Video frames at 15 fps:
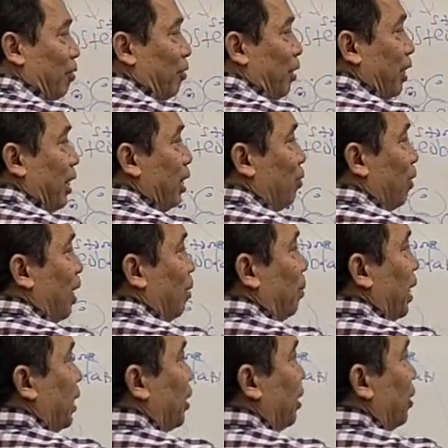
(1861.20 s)
For this one,
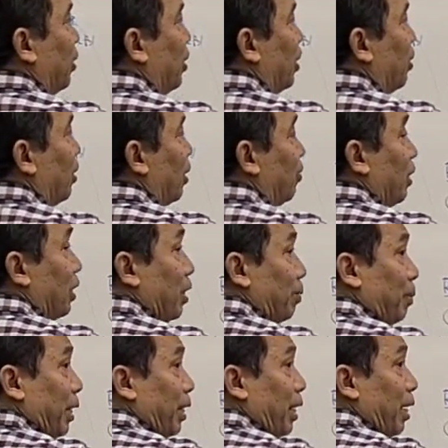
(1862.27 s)
make sure you know
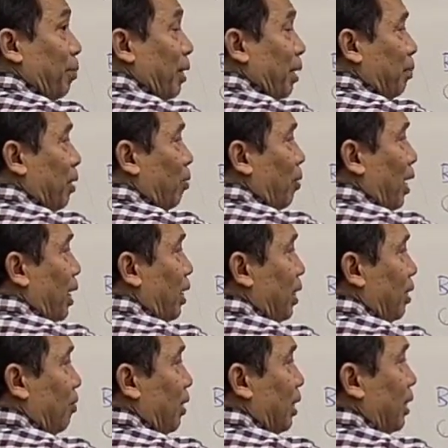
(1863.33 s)
vertebrae name number
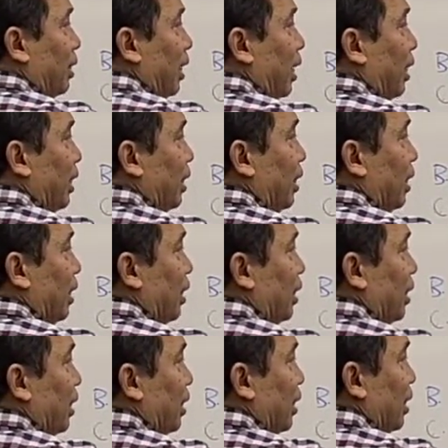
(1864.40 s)
1. What is that?
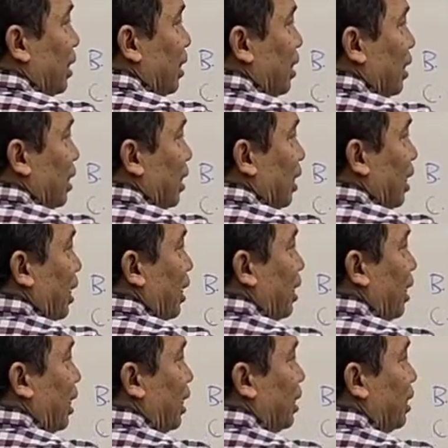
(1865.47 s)

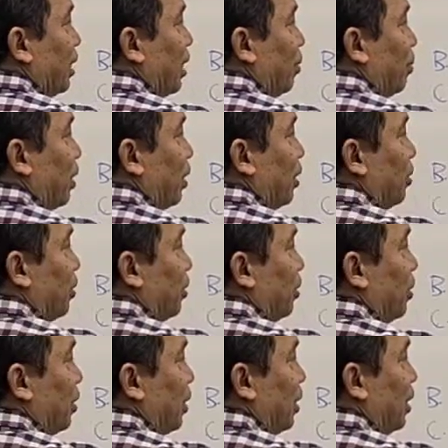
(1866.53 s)
Atlas. Number 2,
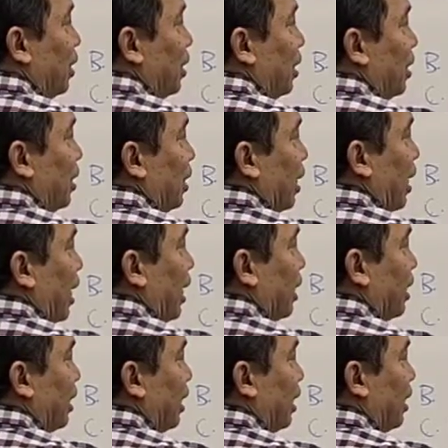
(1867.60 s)

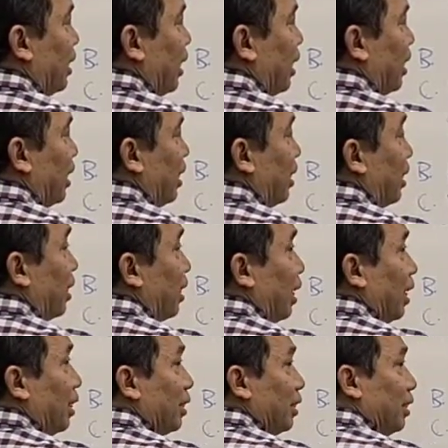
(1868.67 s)
axis, and then the
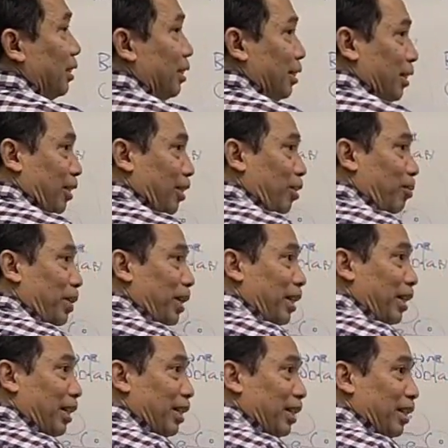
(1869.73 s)
rest gonna
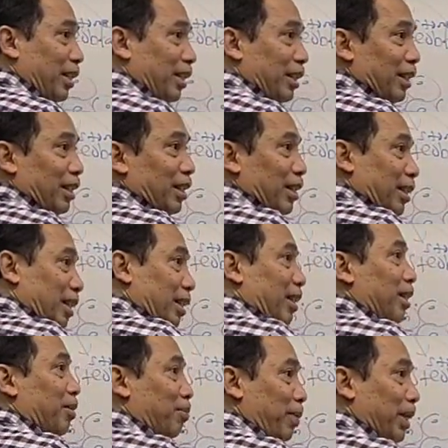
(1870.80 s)
be
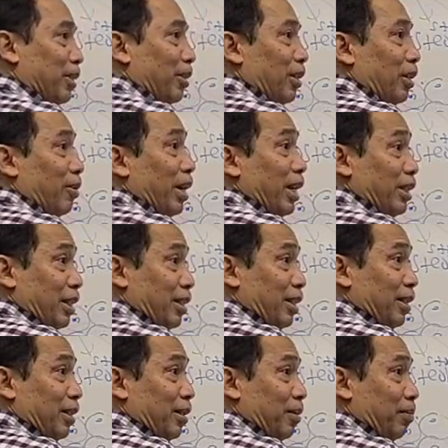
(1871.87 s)
based on location.
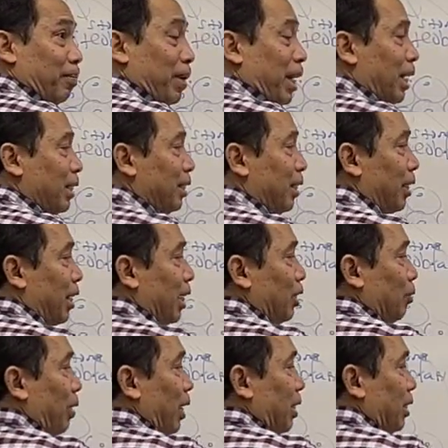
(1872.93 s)
Plus the last
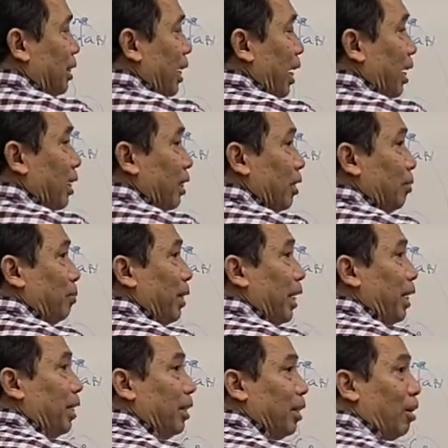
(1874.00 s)
one, sacrum
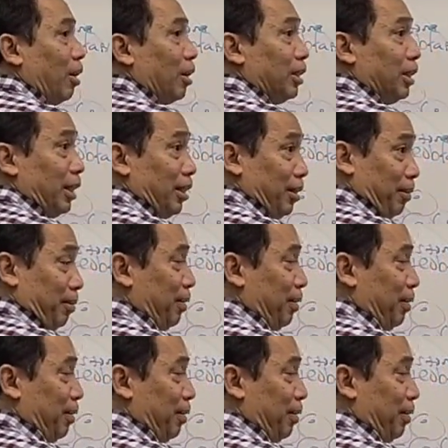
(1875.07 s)
and coccyx.